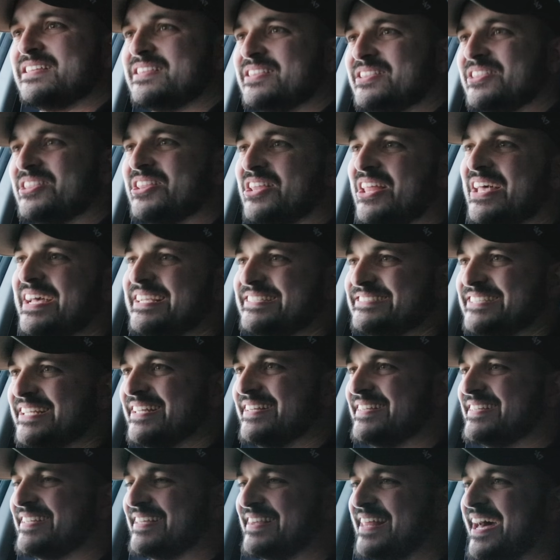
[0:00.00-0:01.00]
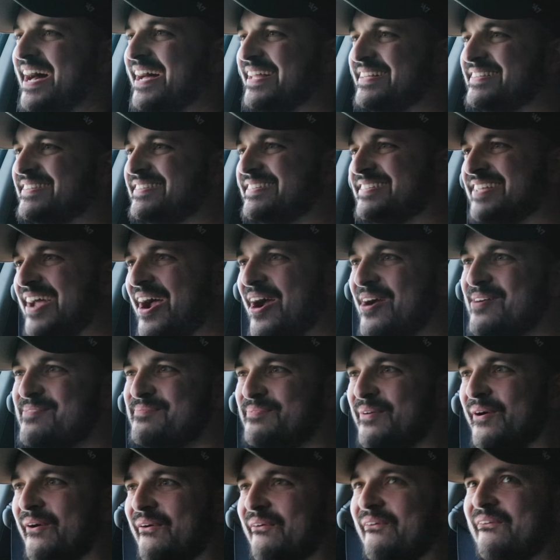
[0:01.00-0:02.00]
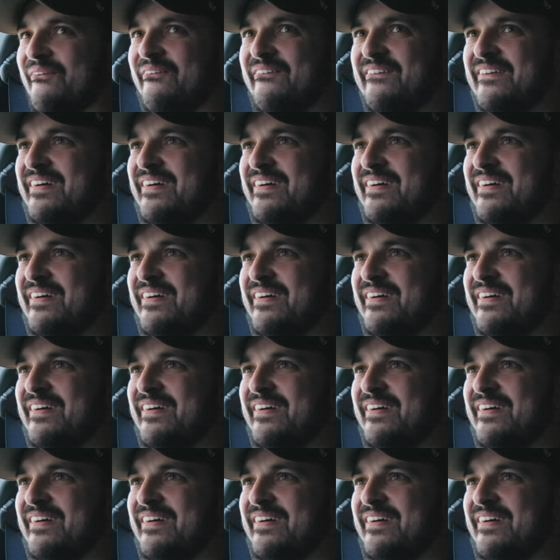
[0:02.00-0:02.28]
Listen to that turbo.